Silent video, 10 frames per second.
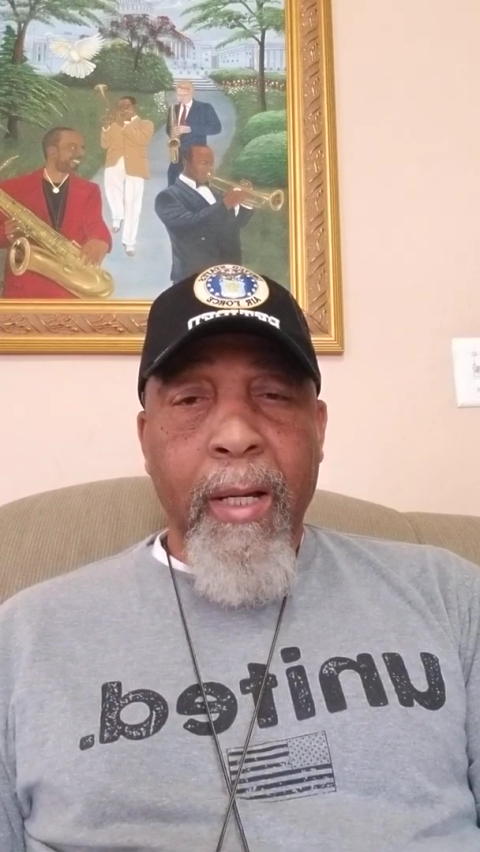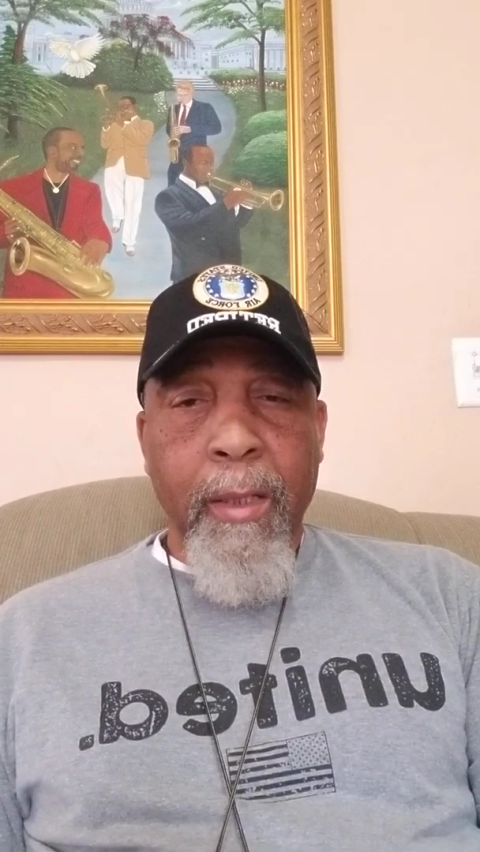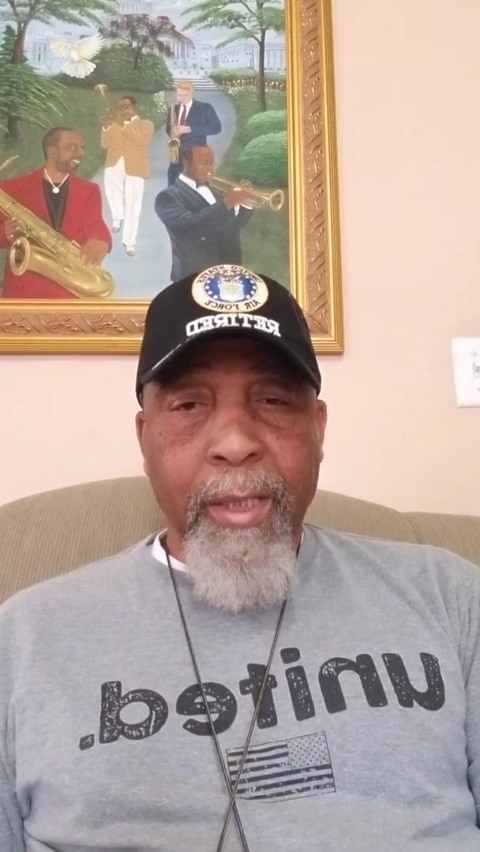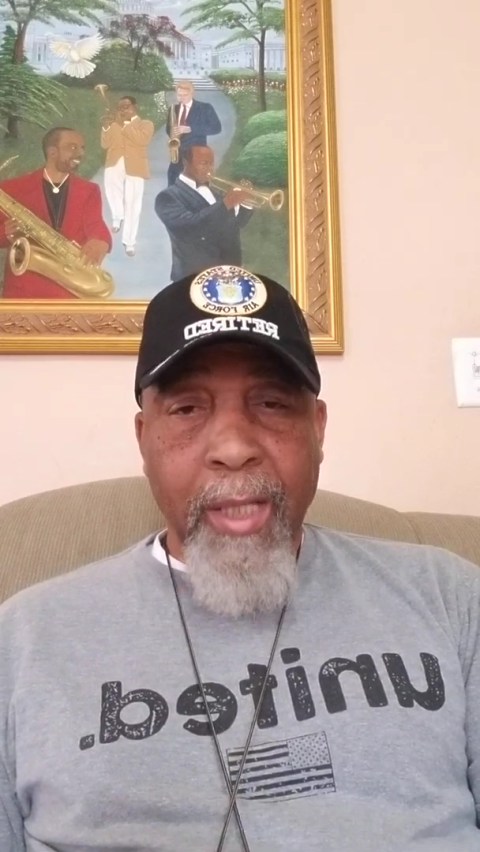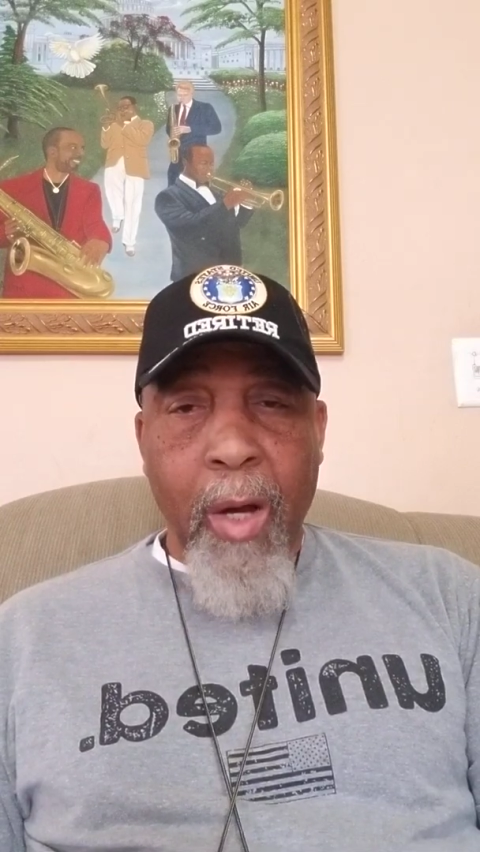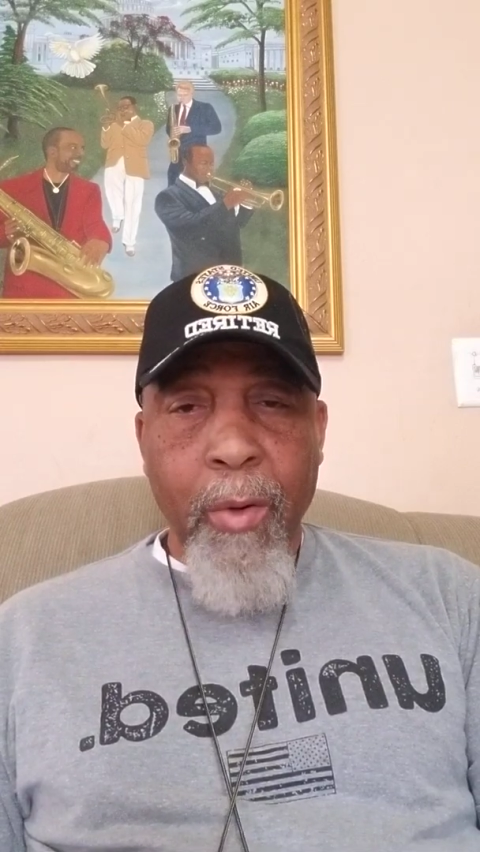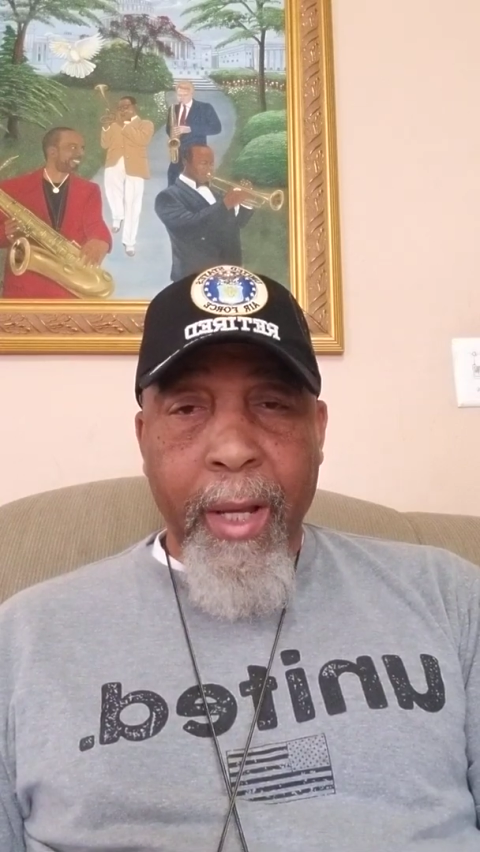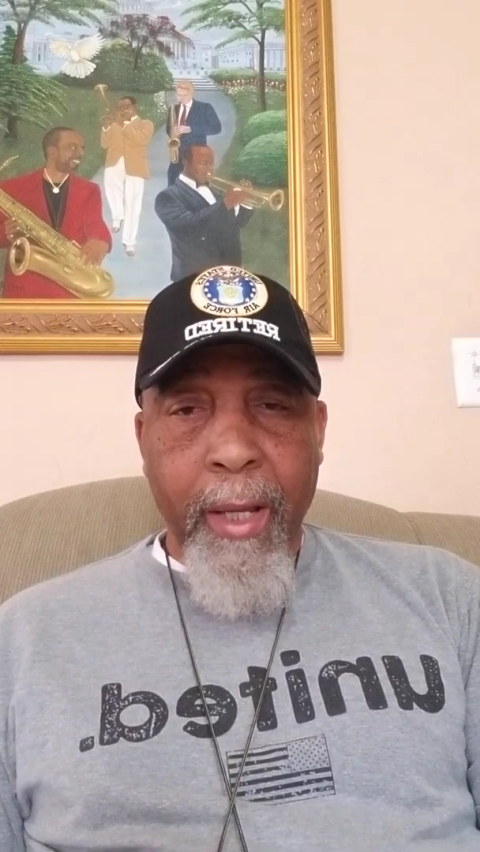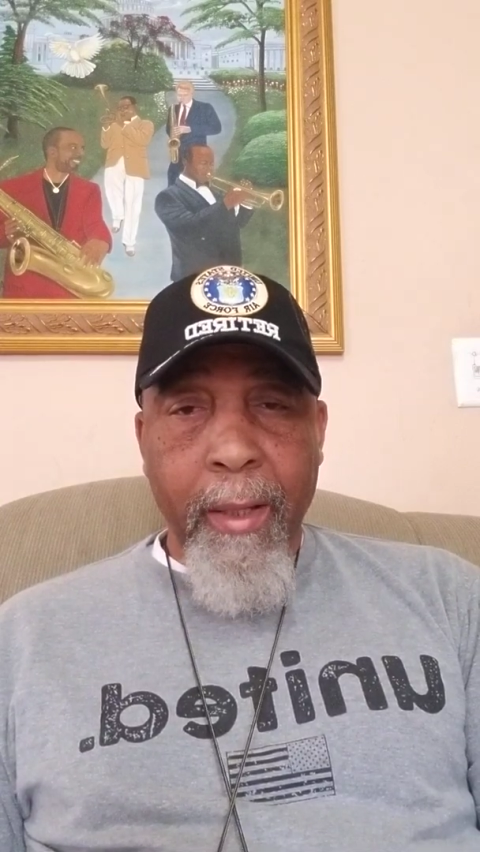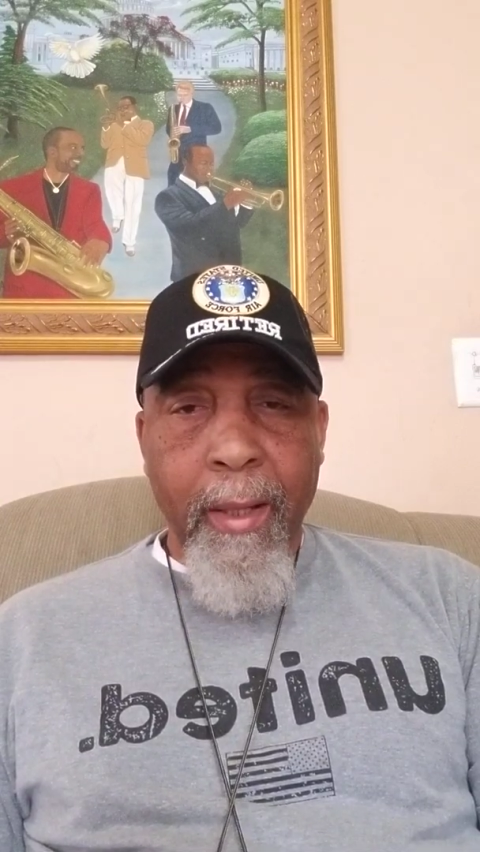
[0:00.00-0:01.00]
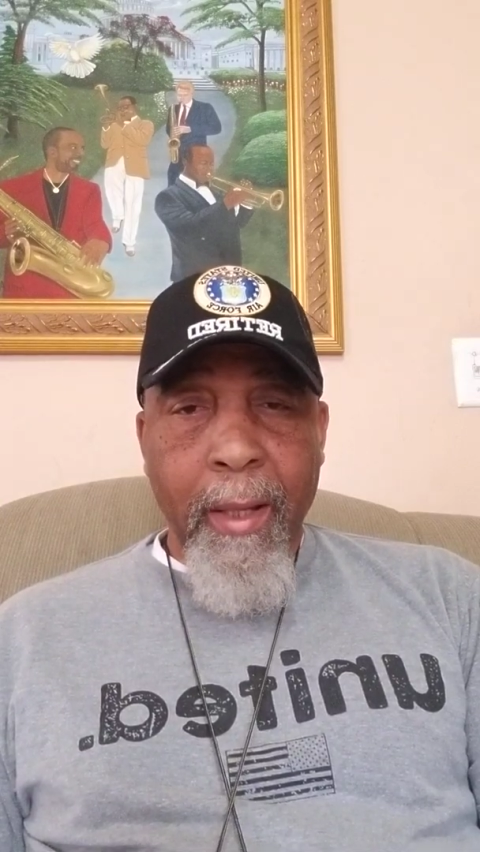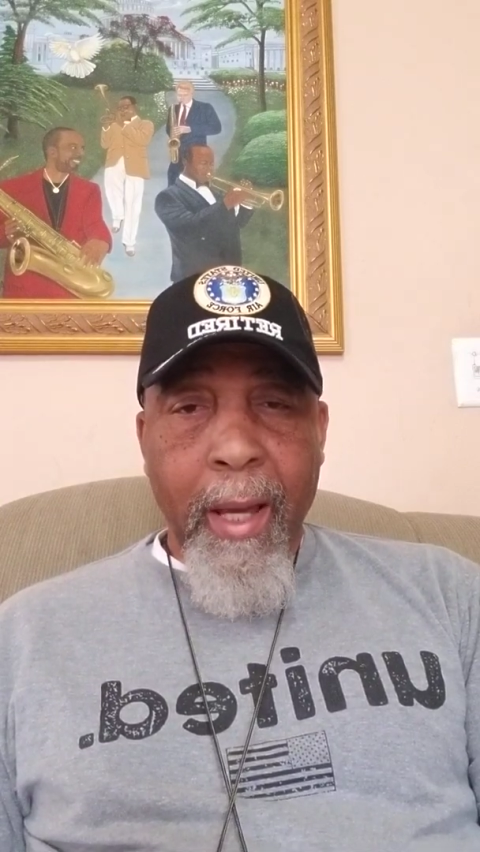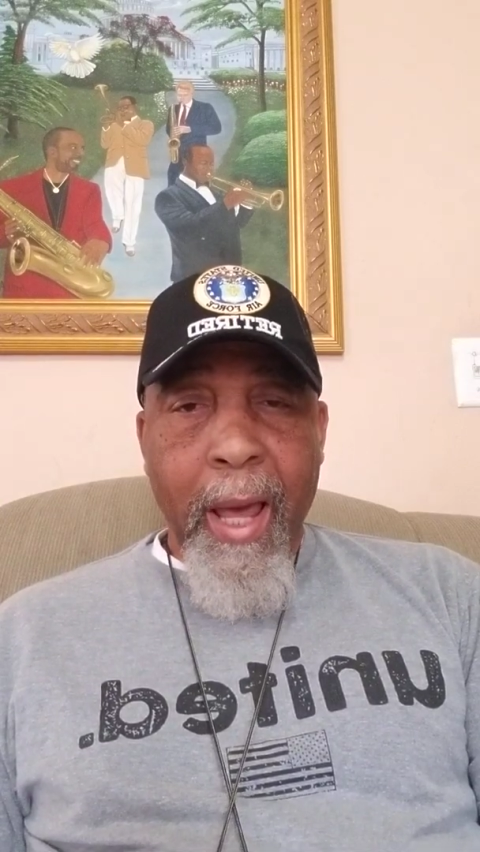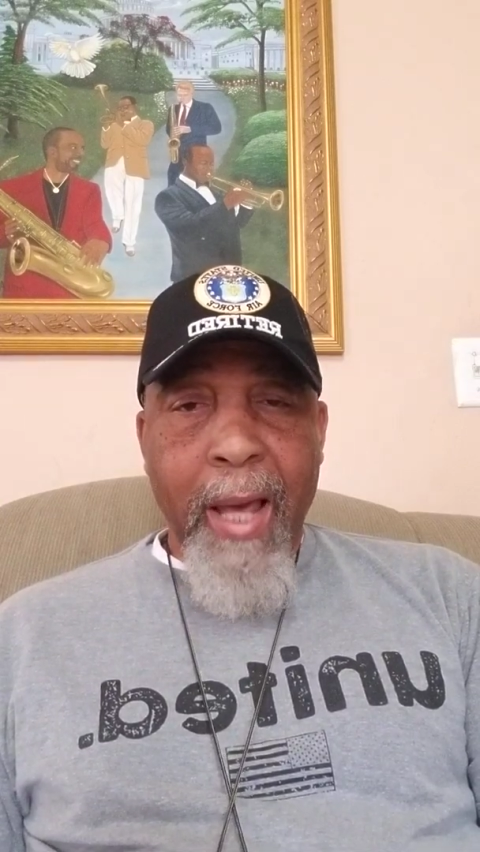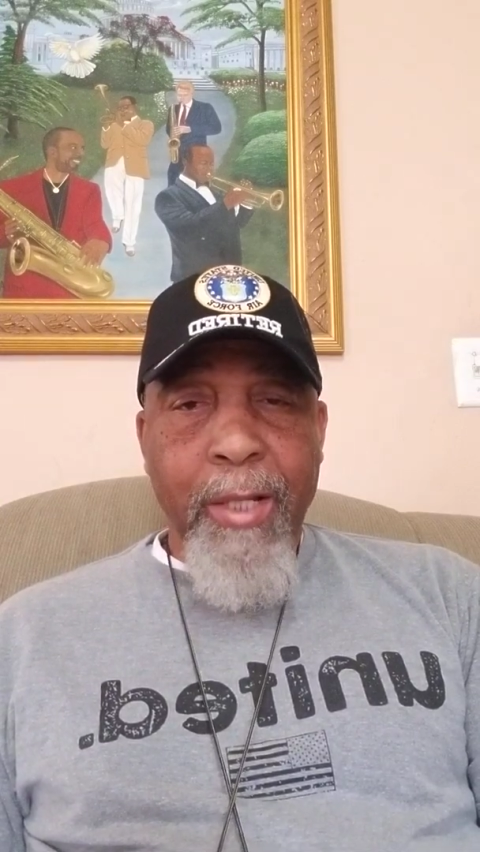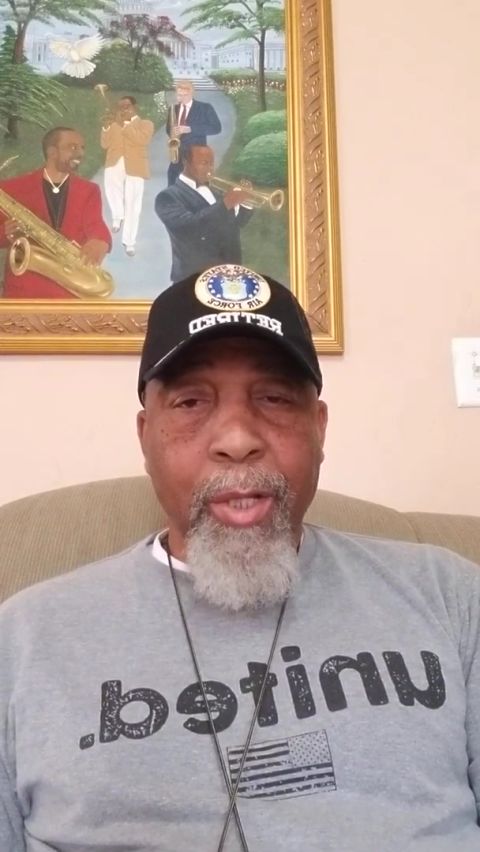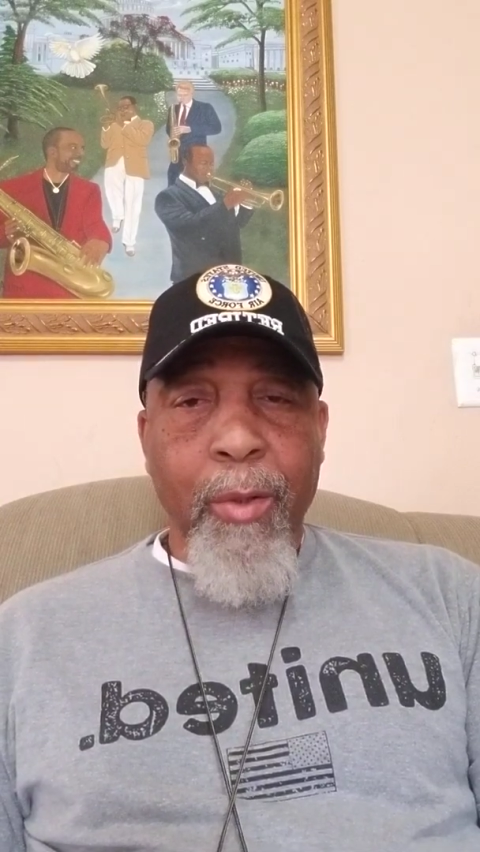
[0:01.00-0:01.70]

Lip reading: zoning and to